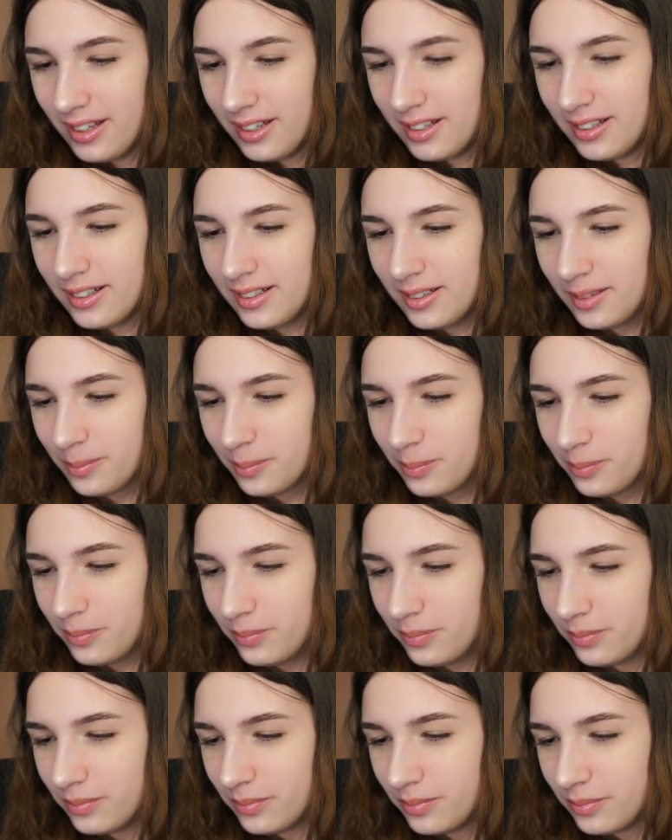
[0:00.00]
Um,
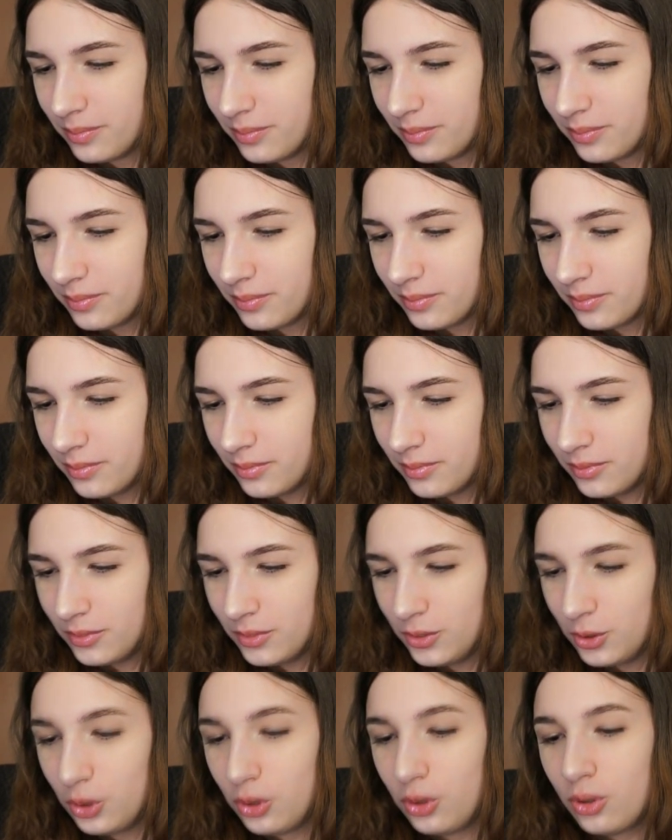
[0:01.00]

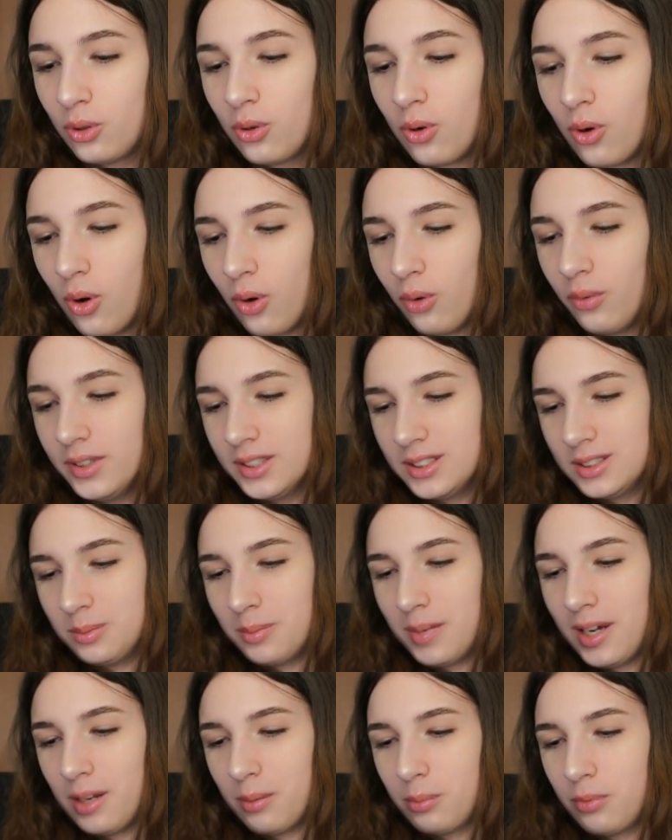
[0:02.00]
do you always
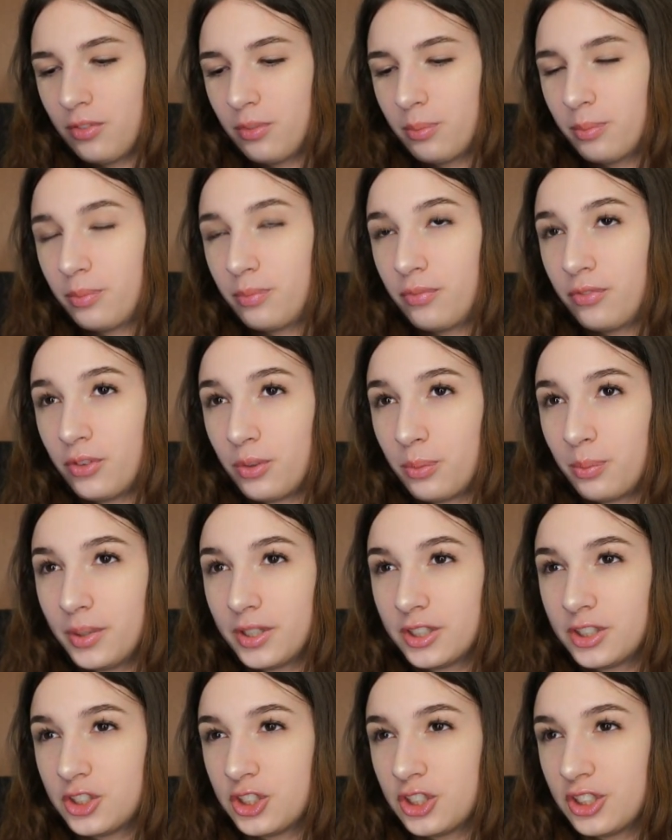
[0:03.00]
smile for
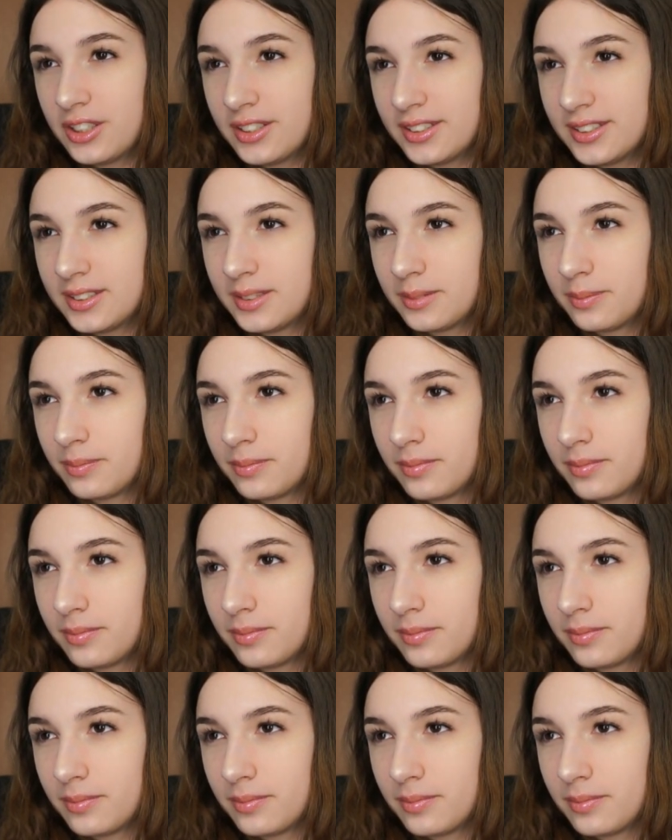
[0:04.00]
pictures?